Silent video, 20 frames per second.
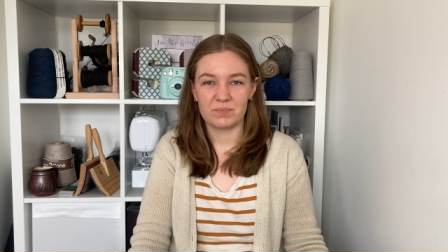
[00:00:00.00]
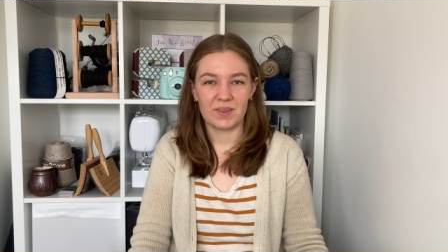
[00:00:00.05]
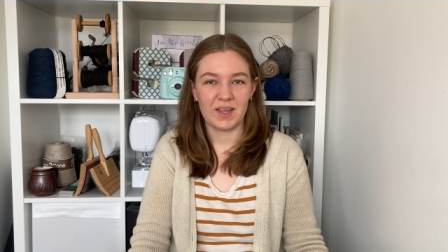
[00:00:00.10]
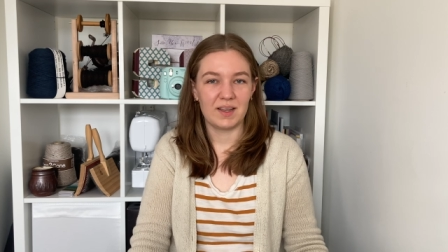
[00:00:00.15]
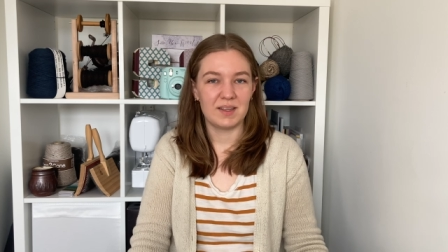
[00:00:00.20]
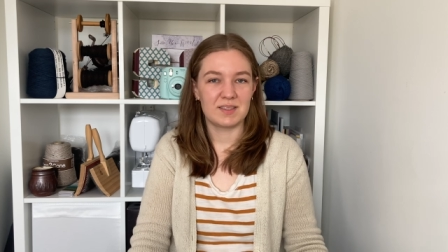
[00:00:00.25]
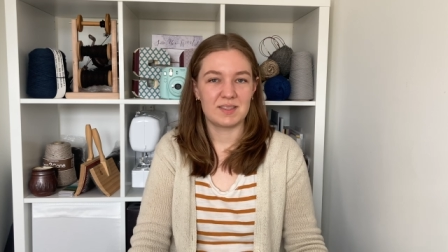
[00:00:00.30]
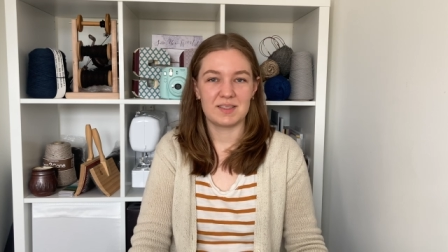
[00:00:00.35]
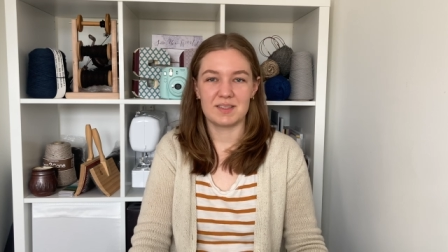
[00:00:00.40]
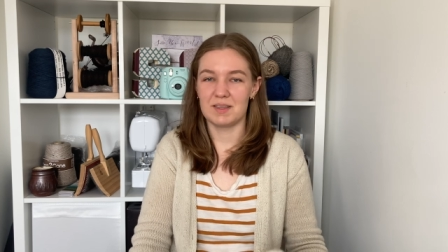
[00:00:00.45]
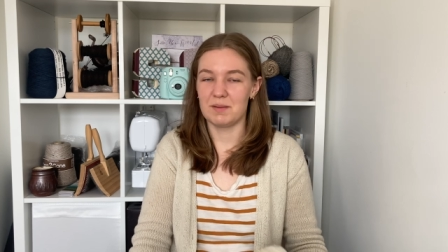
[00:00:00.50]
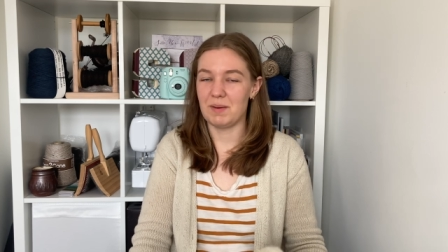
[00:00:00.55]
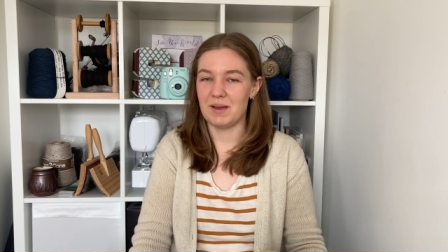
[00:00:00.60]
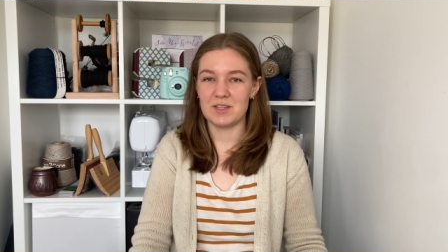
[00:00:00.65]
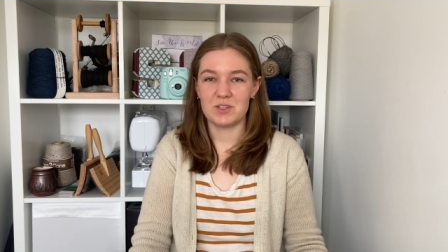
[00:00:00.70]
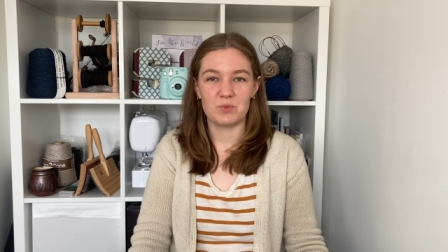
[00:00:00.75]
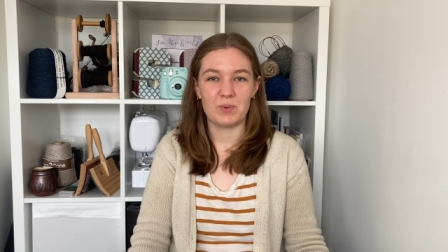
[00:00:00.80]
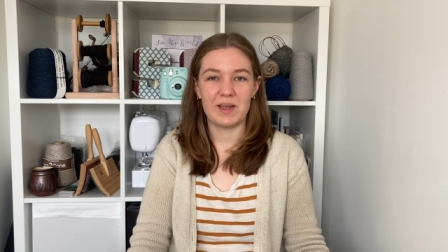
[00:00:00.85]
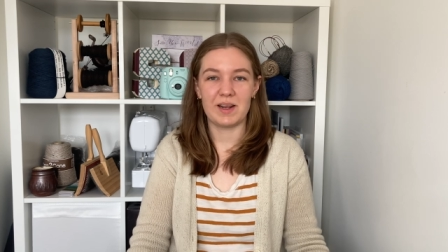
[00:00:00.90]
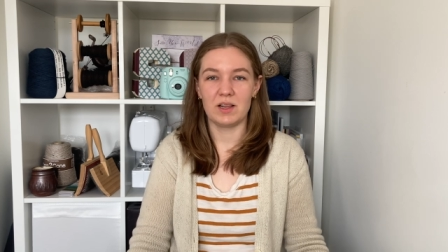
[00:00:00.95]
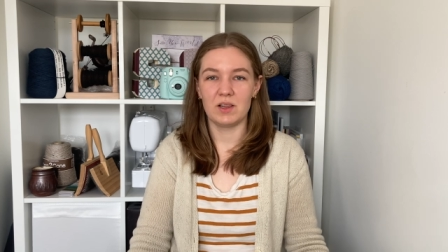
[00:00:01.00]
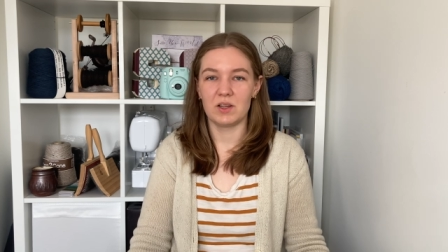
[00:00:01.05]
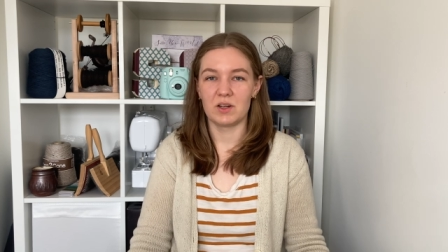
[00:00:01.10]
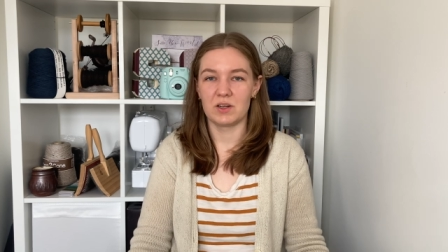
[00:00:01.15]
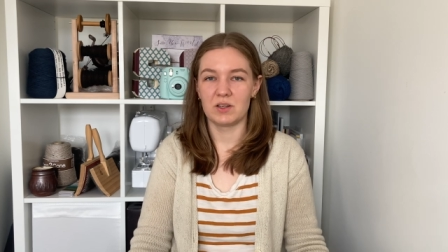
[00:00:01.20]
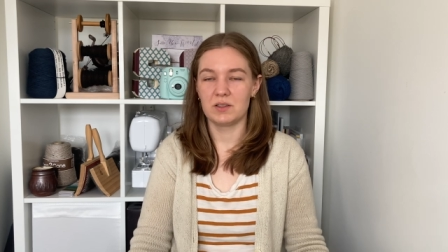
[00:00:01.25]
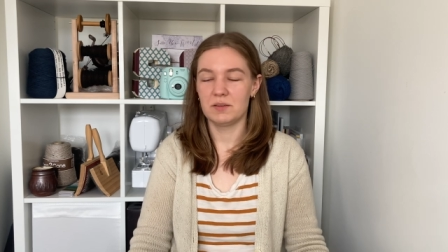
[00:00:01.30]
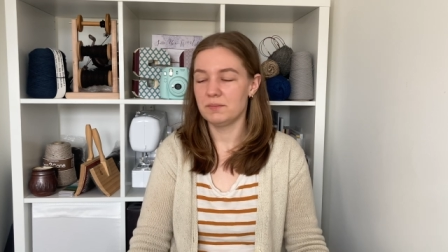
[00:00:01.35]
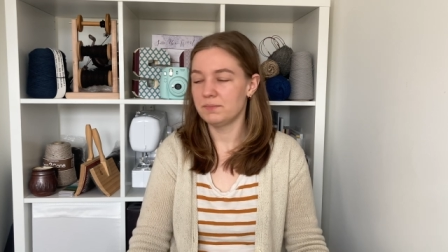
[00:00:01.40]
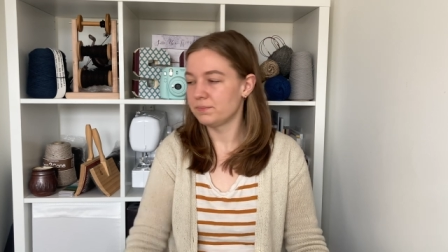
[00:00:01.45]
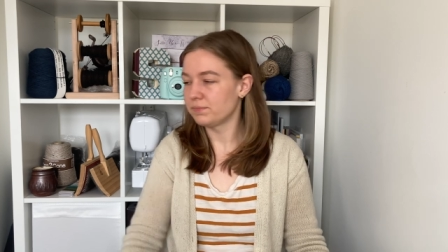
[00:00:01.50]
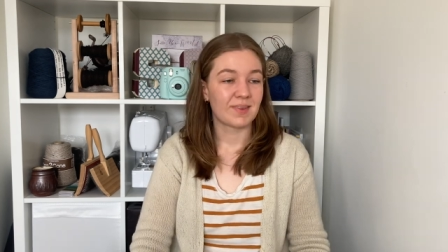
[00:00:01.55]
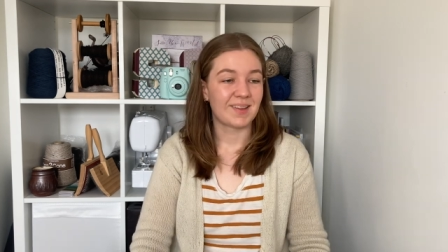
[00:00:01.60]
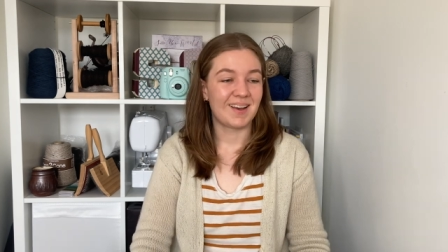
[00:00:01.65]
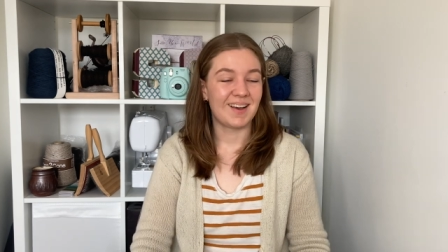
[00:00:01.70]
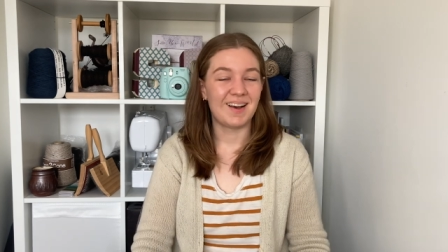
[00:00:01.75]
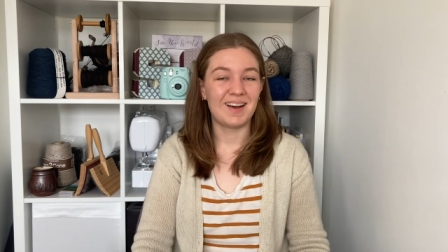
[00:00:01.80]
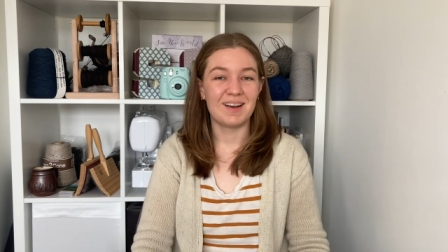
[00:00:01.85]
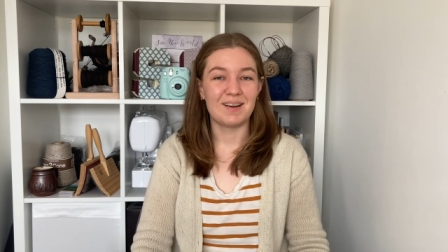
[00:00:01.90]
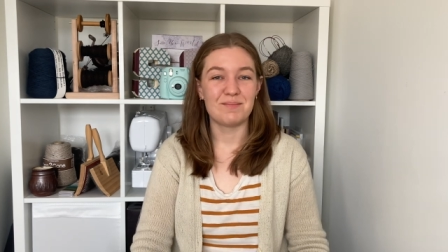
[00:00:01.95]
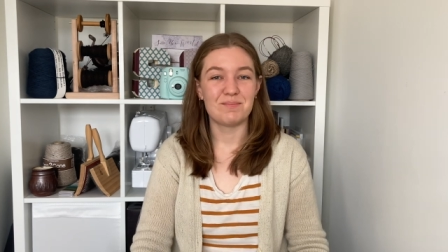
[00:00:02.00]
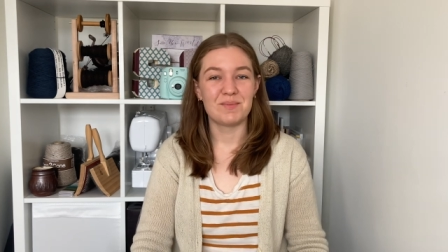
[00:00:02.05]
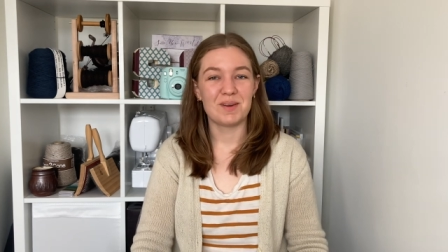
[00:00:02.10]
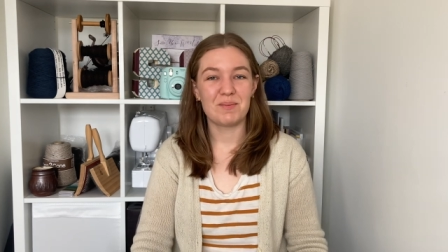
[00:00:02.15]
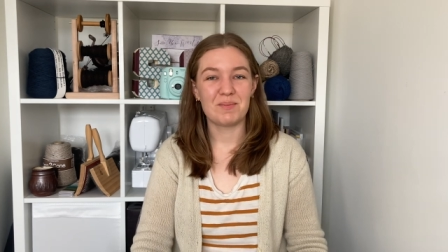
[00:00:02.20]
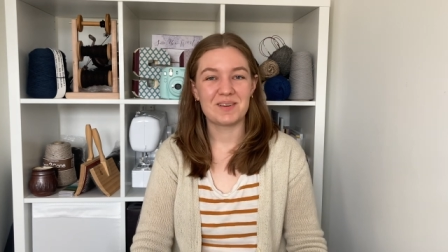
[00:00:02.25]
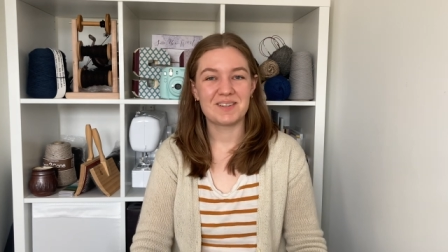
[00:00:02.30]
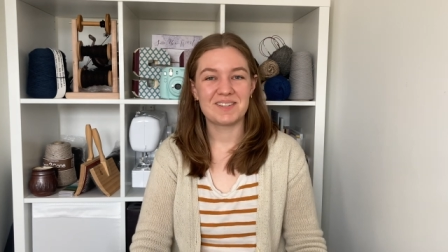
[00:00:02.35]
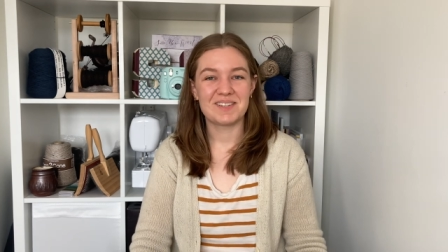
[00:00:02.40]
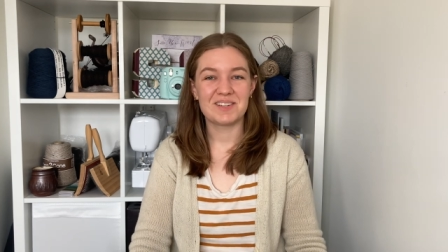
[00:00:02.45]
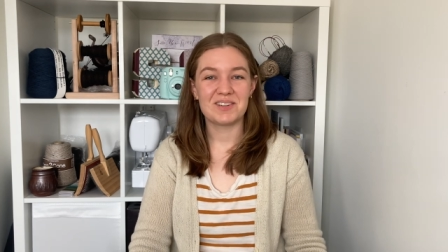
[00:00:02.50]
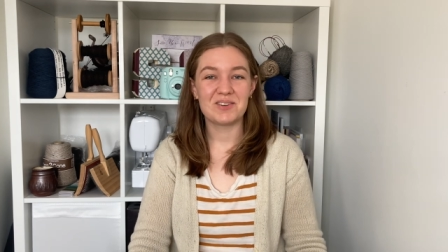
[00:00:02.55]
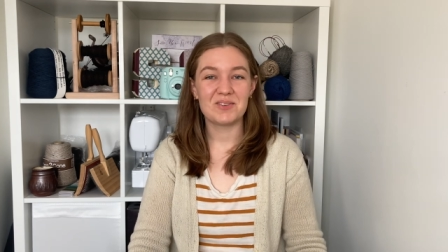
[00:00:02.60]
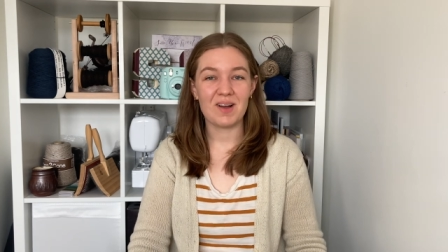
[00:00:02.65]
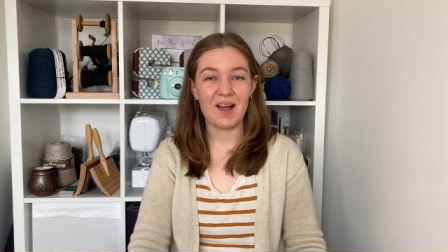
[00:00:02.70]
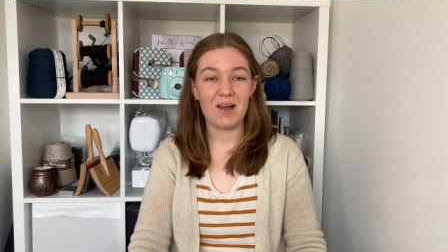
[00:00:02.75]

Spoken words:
It's the best way to learn. Number 2,